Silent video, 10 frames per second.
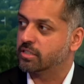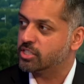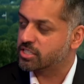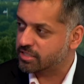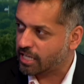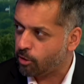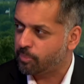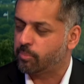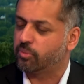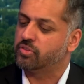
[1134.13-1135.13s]
just tell
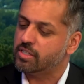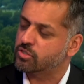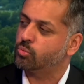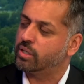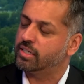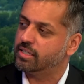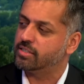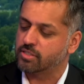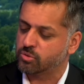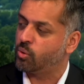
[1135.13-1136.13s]
people this is what it
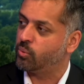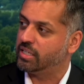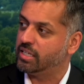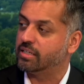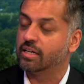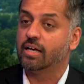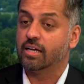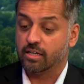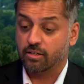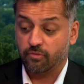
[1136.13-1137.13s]
is, this is what we need.
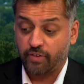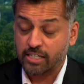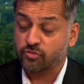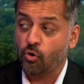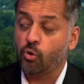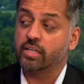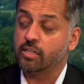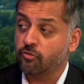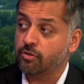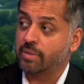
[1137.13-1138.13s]
Fast forward a
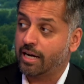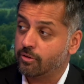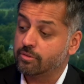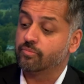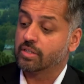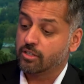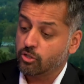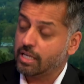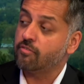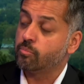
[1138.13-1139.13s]
year from now,
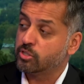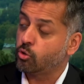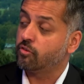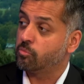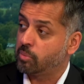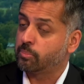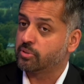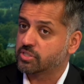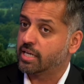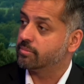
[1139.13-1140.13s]
you'll have the majority of the people
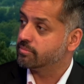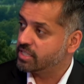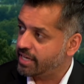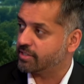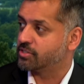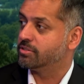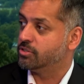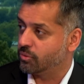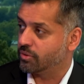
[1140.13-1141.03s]
say, yes, do